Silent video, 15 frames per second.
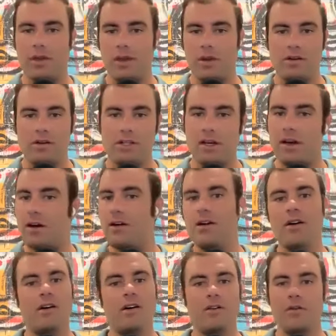Here's a
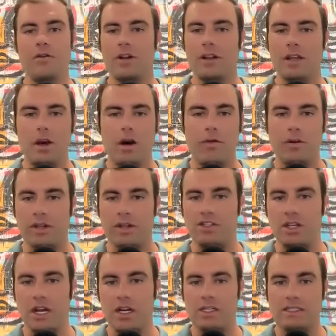really overly
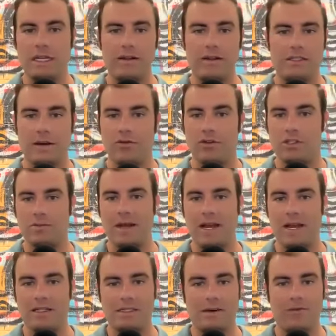generous severance
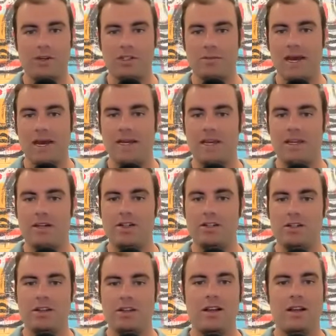
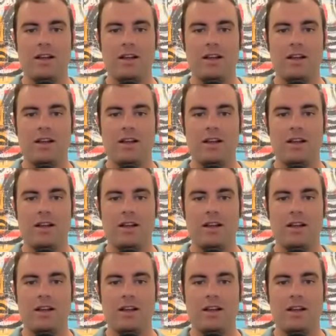package.